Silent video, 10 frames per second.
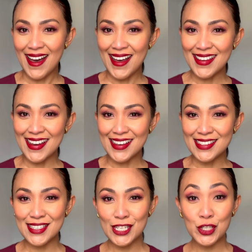Hi
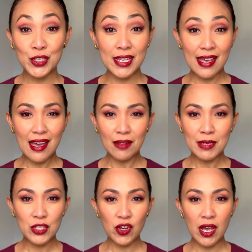guys, today I'll
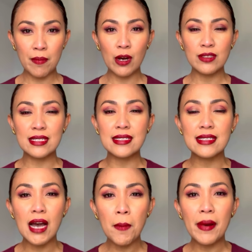be talking about the
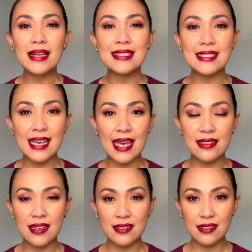top
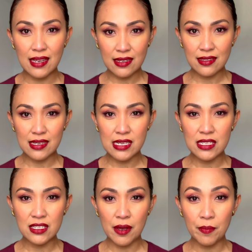ten
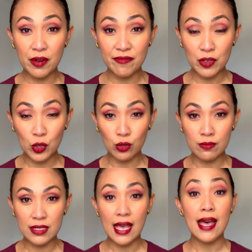sexiest
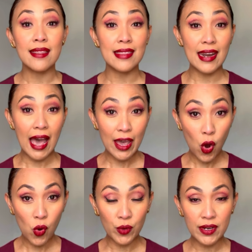perfumes that I
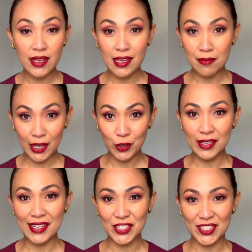own in my
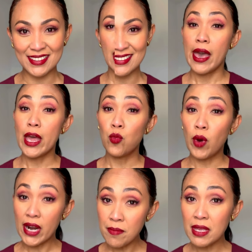collection. And
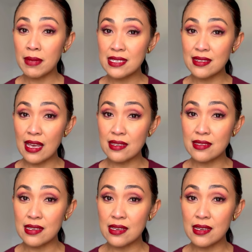what I mean by
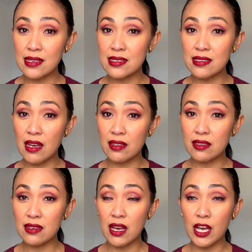sexy is
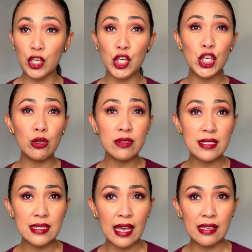not cute
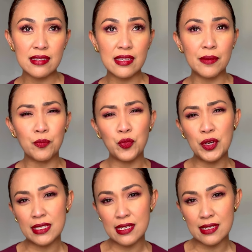sexy,
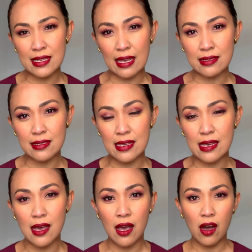pretty
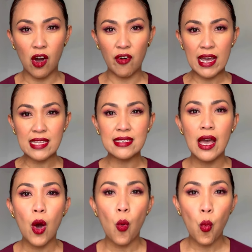sexy, all right?
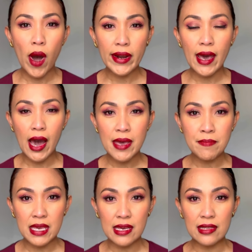What I
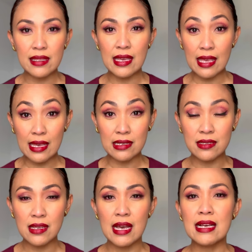mean
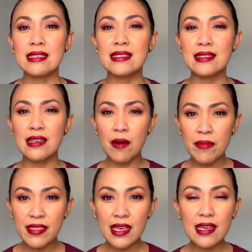is
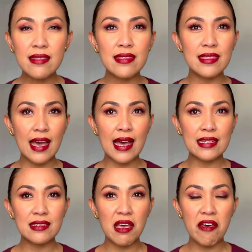something
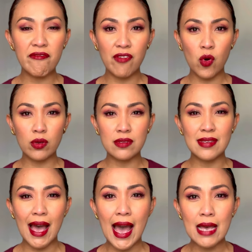that evokes
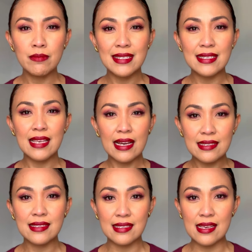I'm
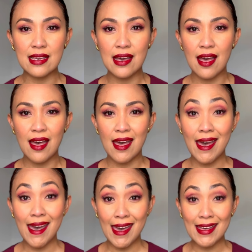sexy
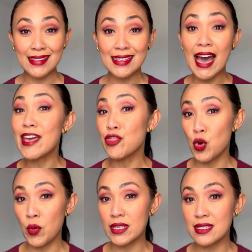and I
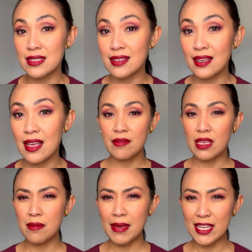know it.
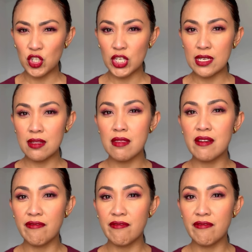Imagine the